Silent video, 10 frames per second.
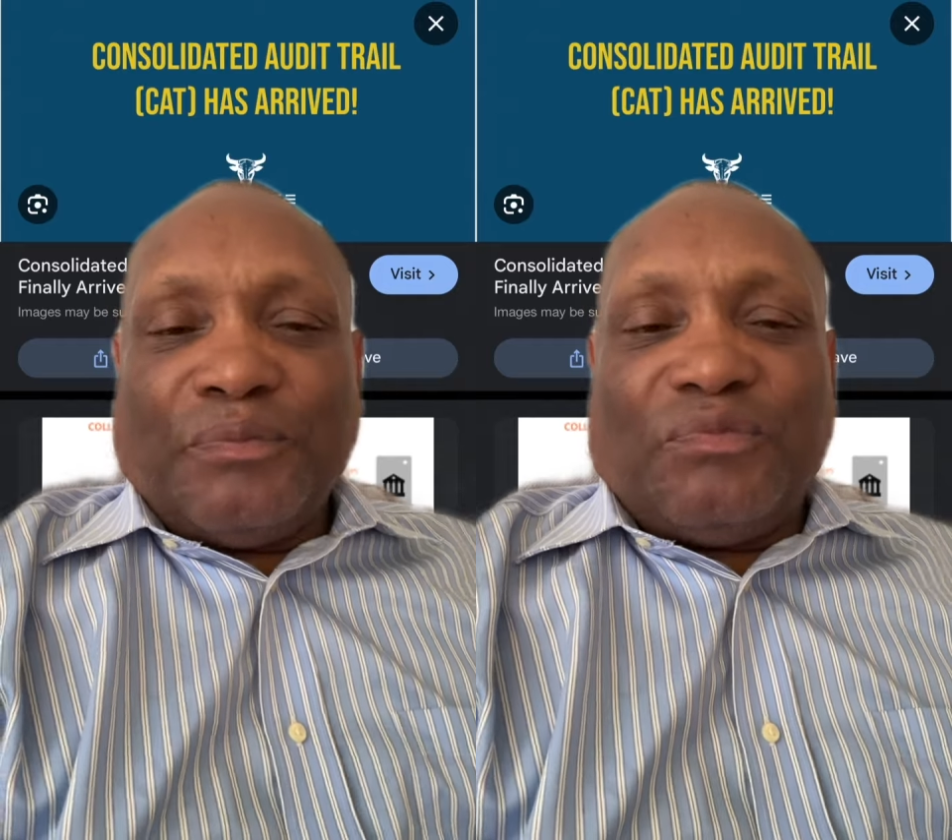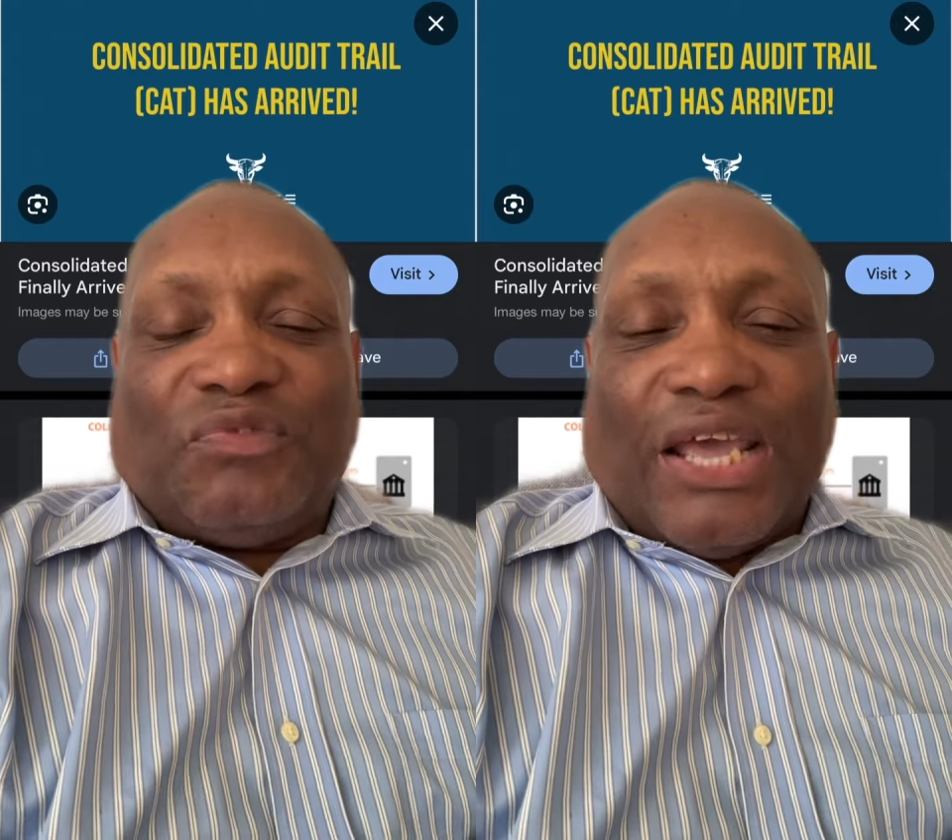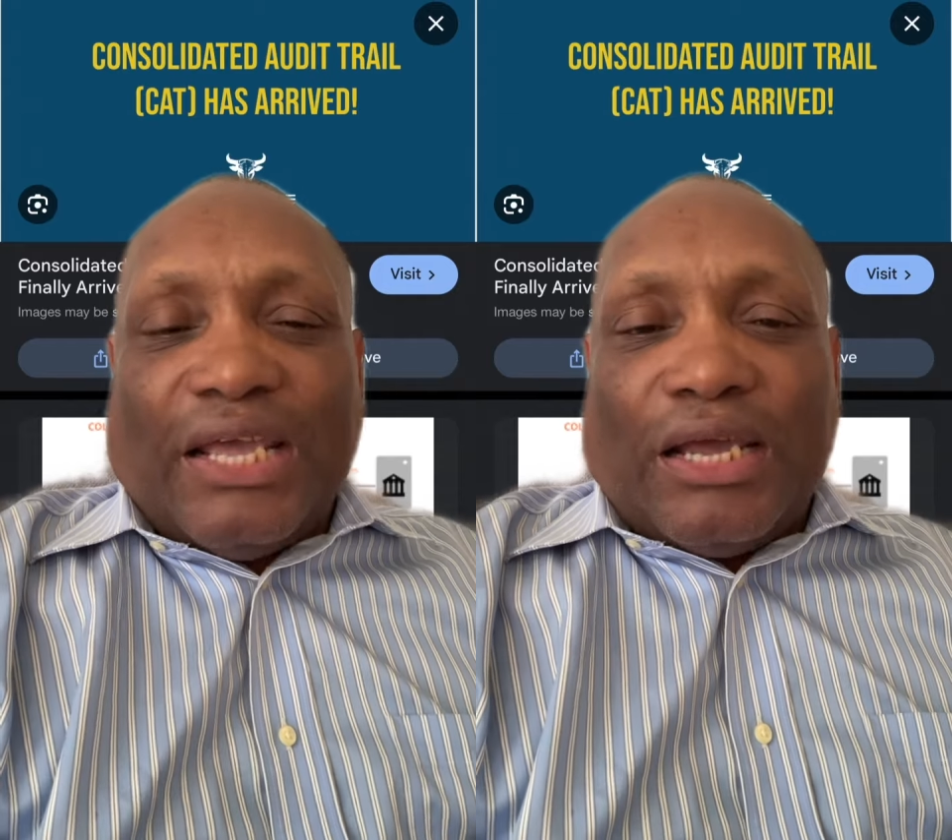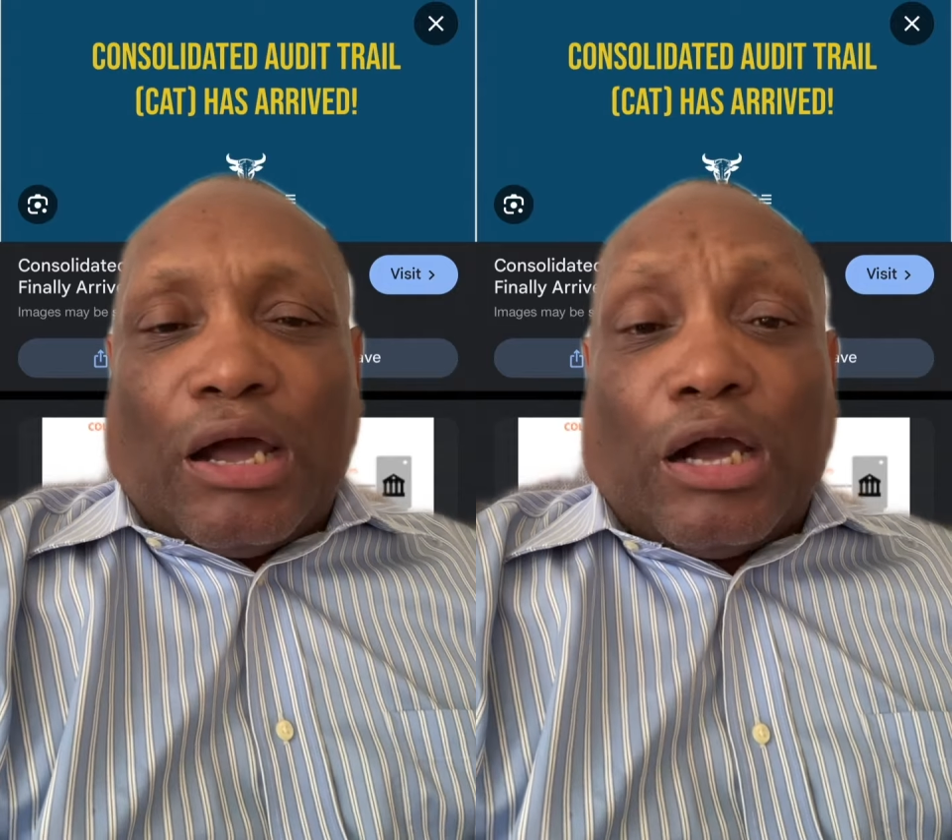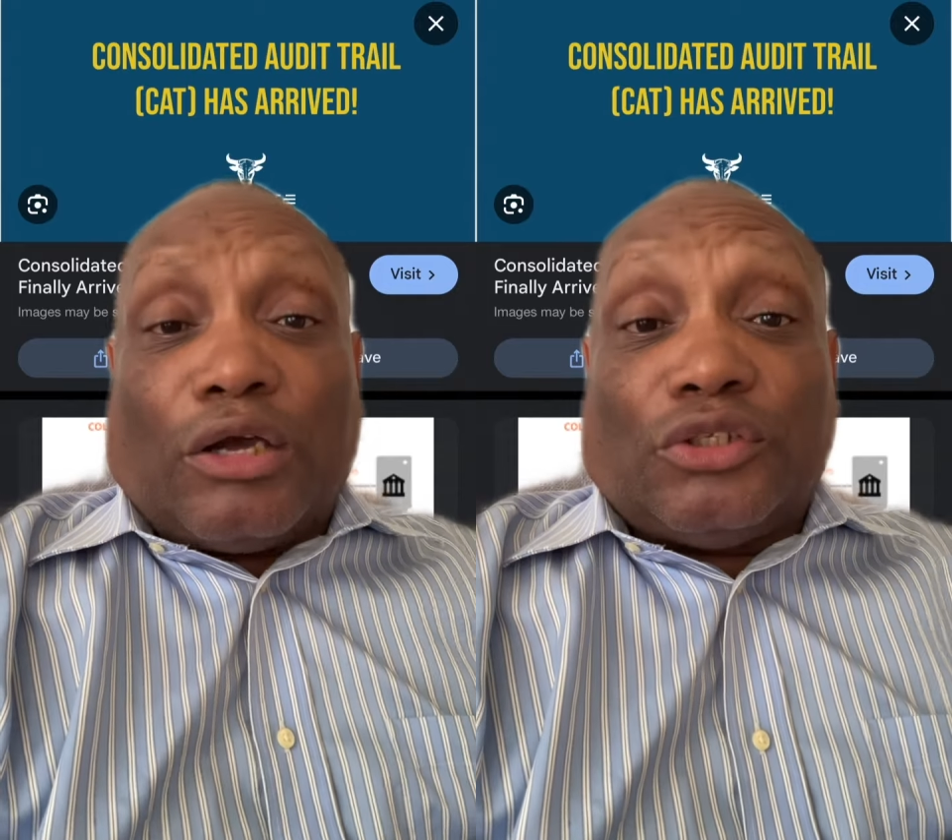They
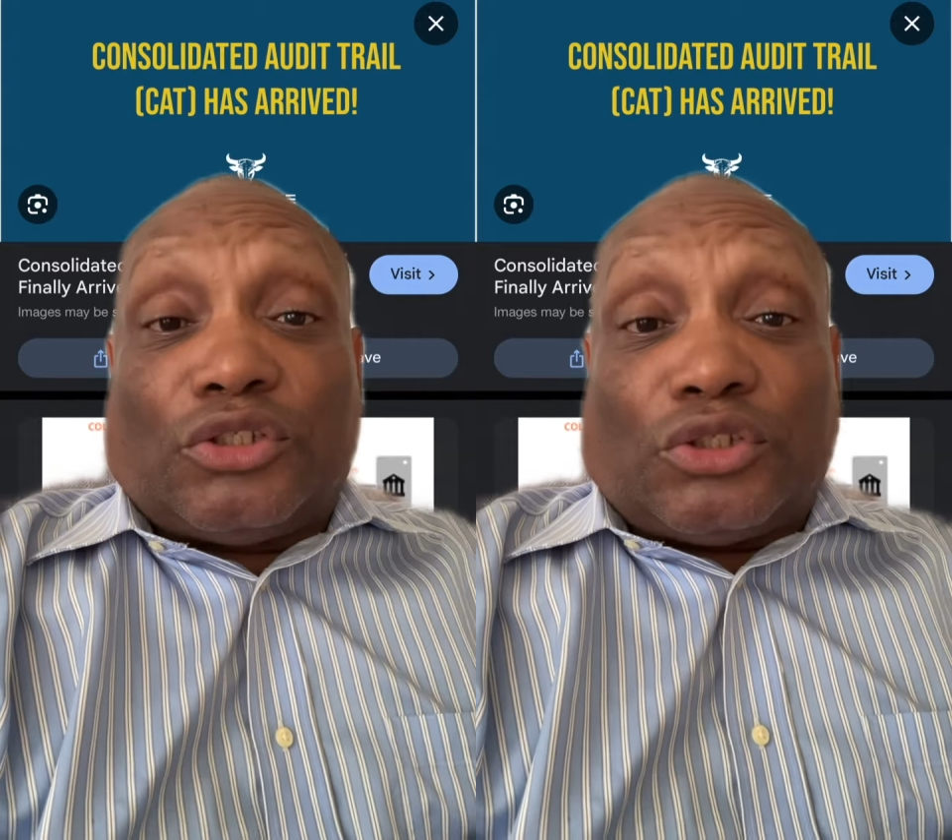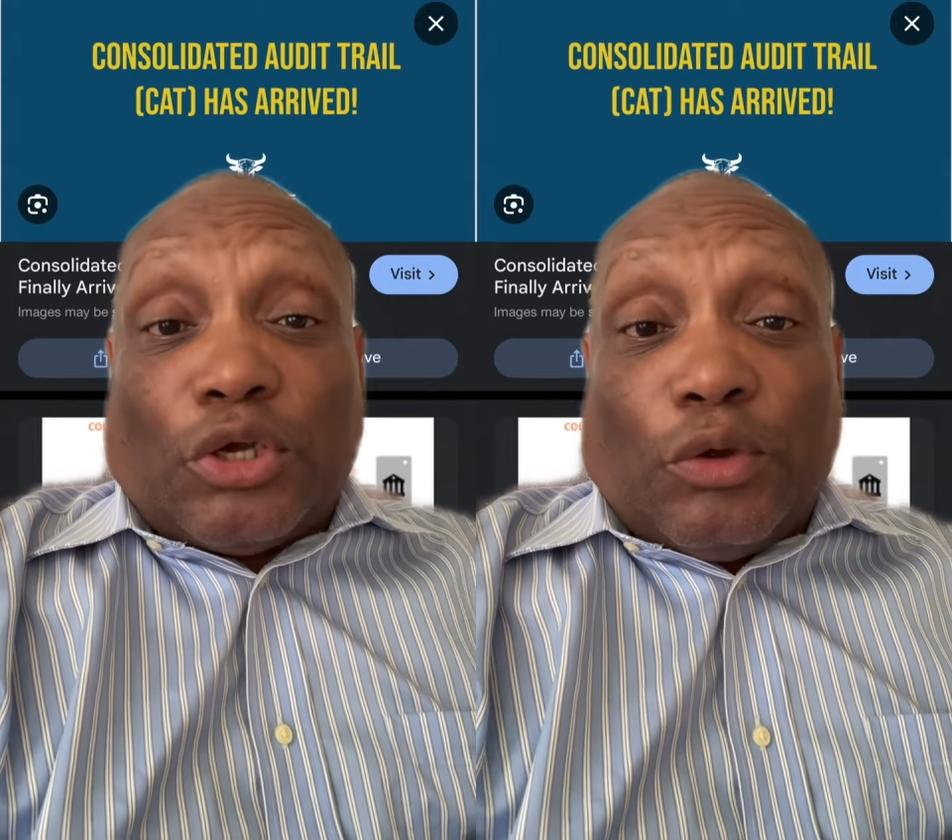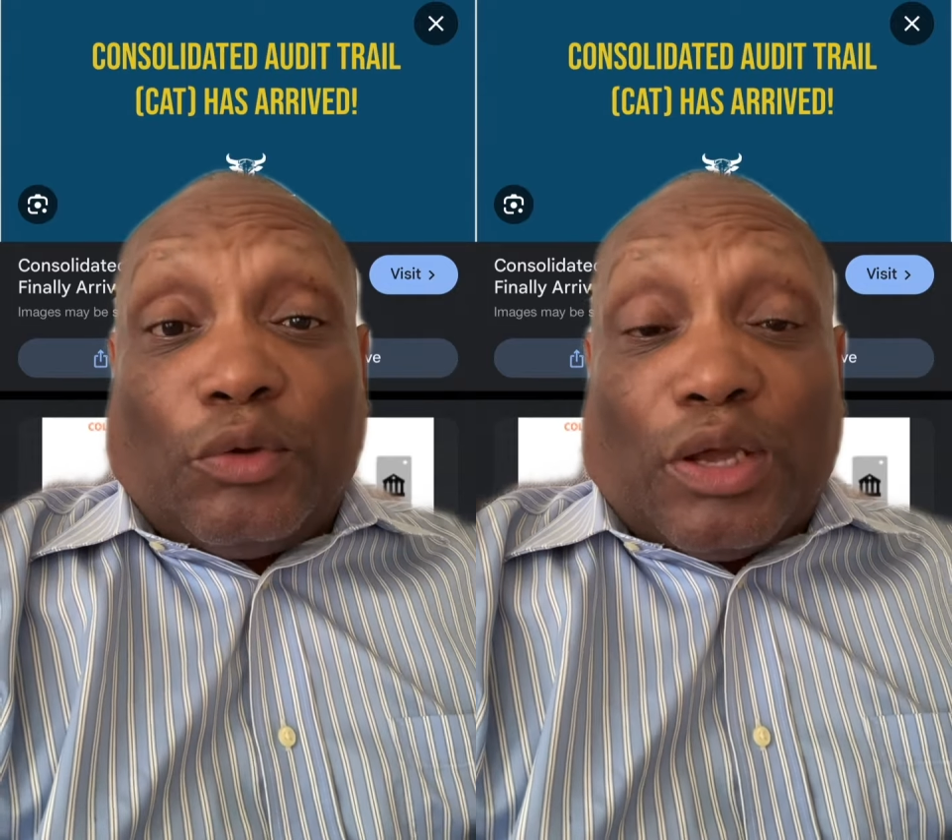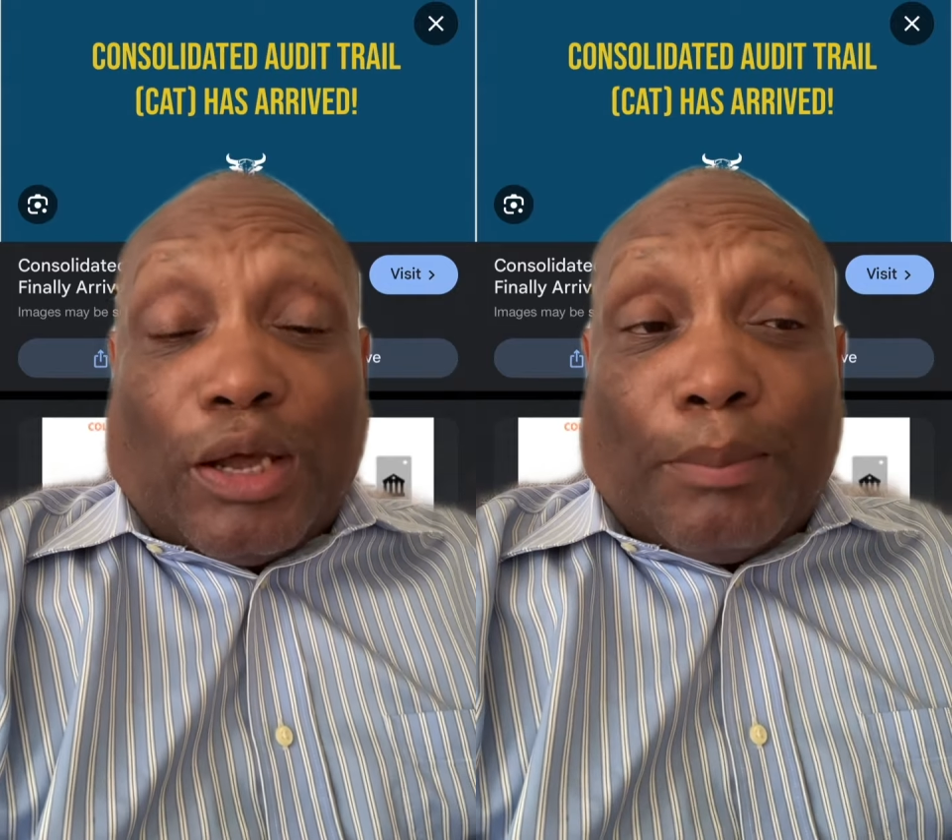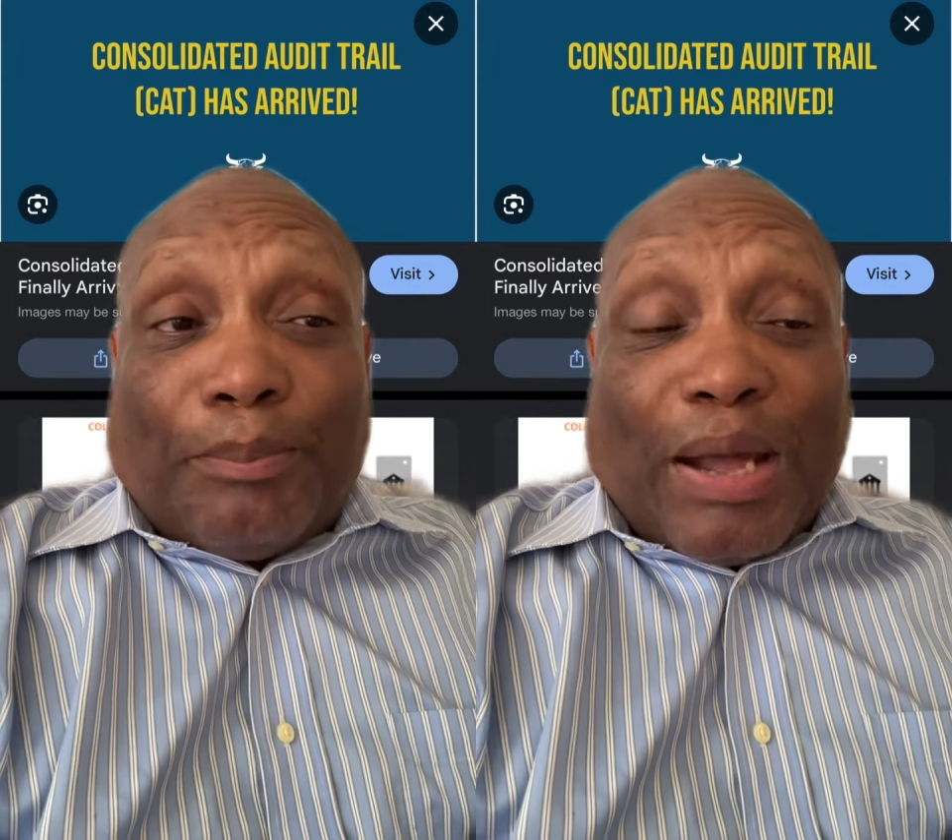are concerned
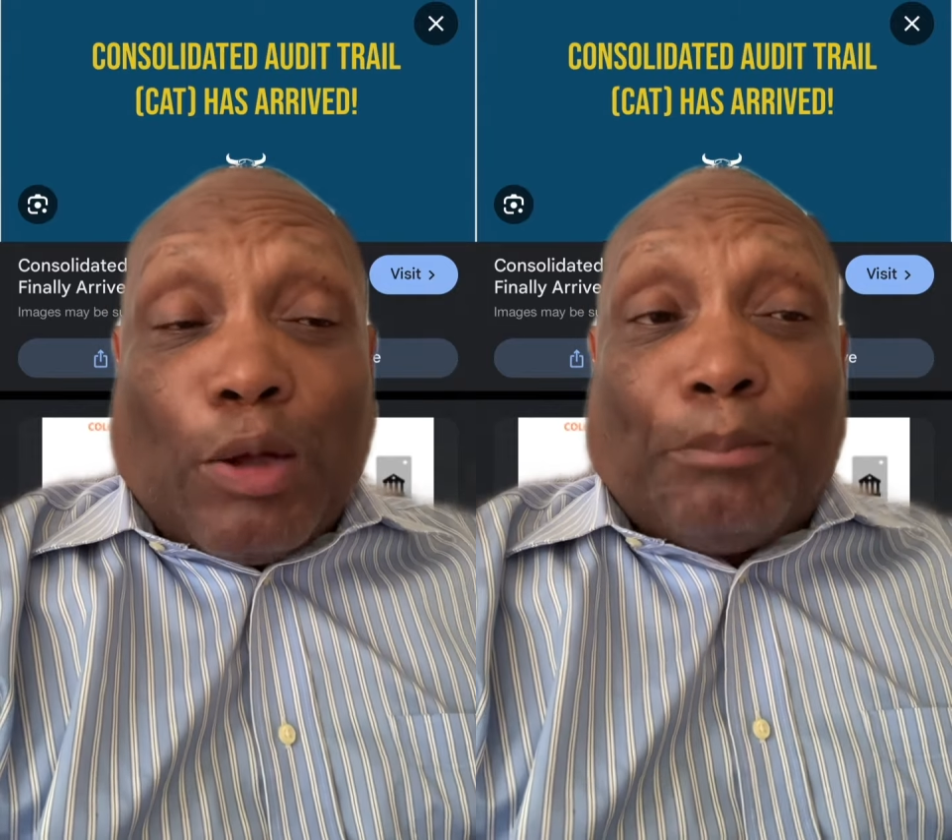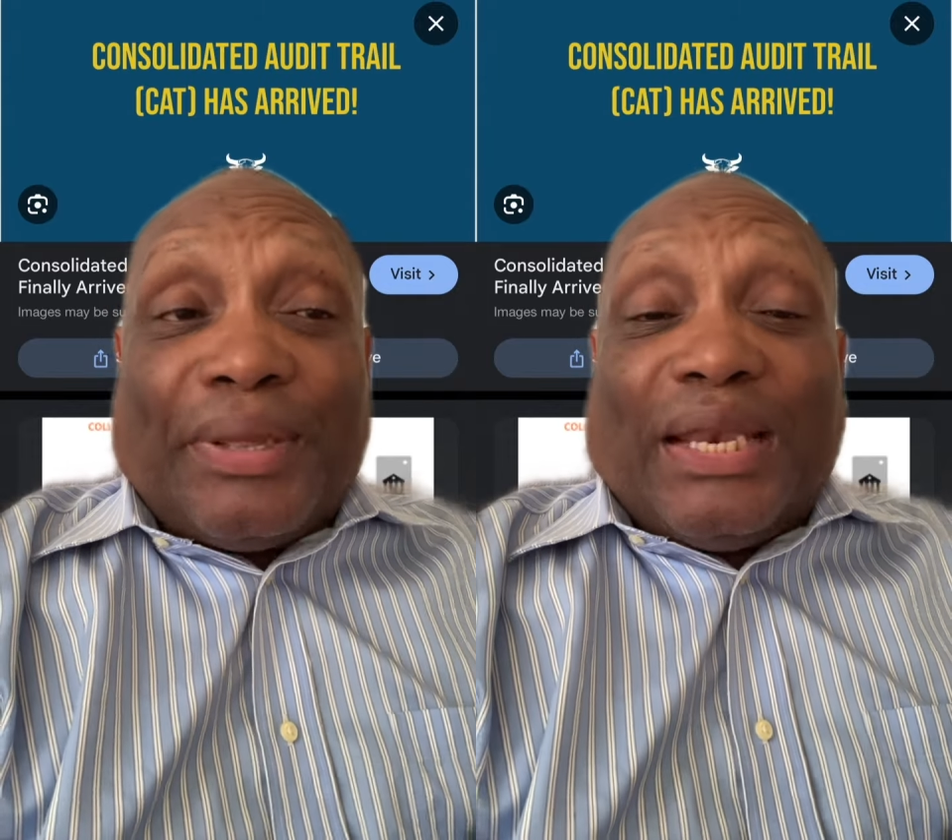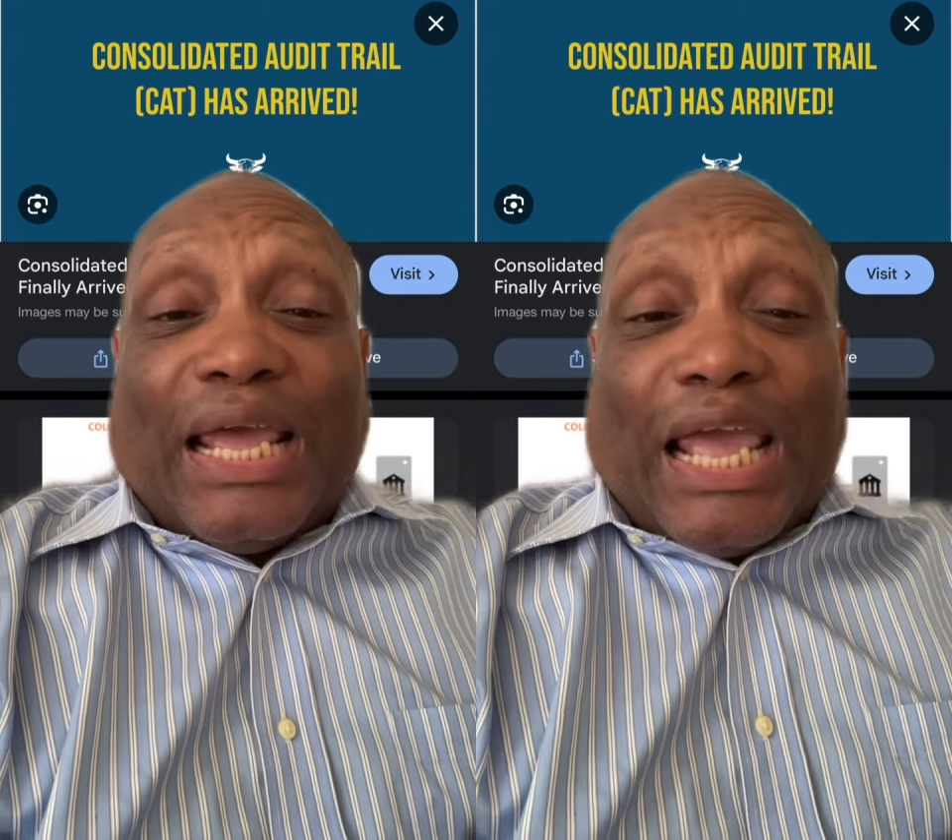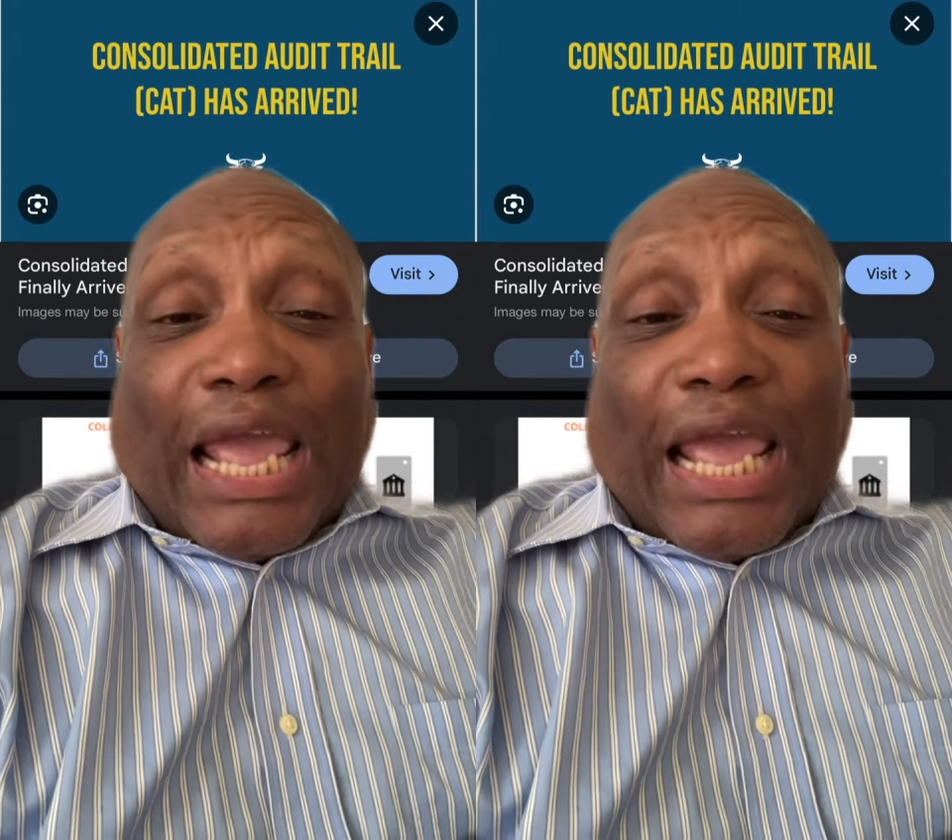about being